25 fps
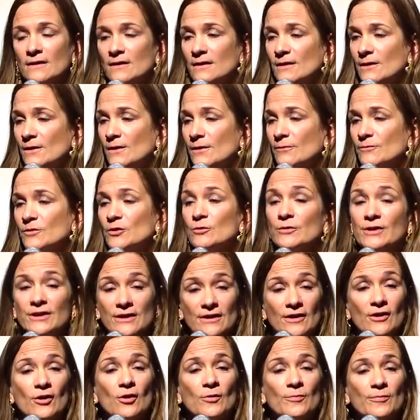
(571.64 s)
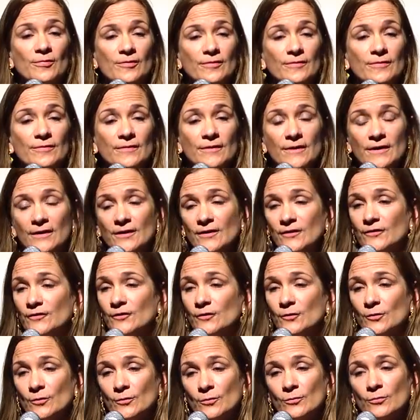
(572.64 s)
Um, you need help.
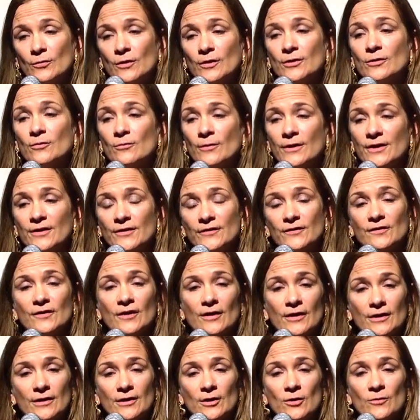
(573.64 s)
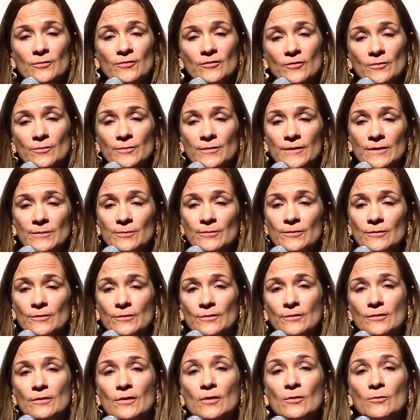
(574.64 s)
So runaways got help from
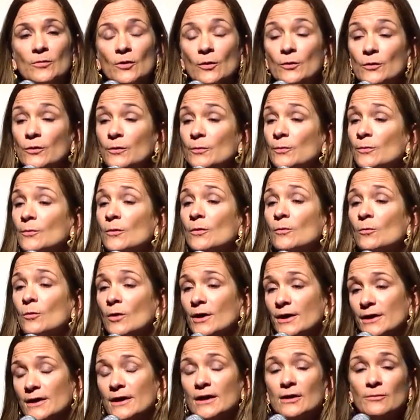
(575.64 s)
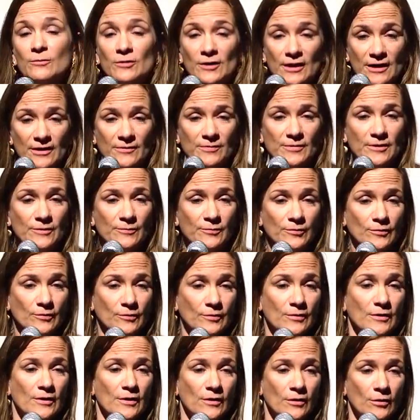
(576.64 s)
people, both white and black
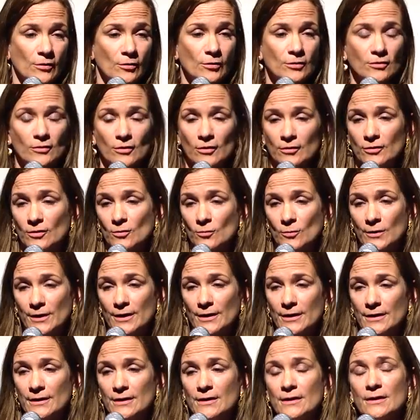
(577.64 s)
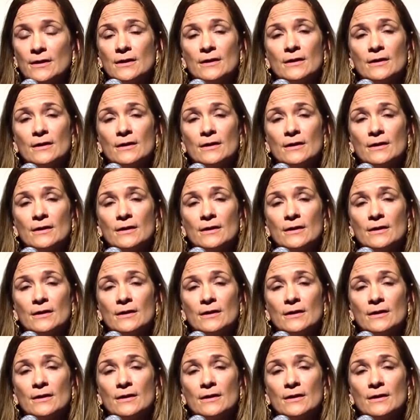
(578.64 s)
people, all along the way,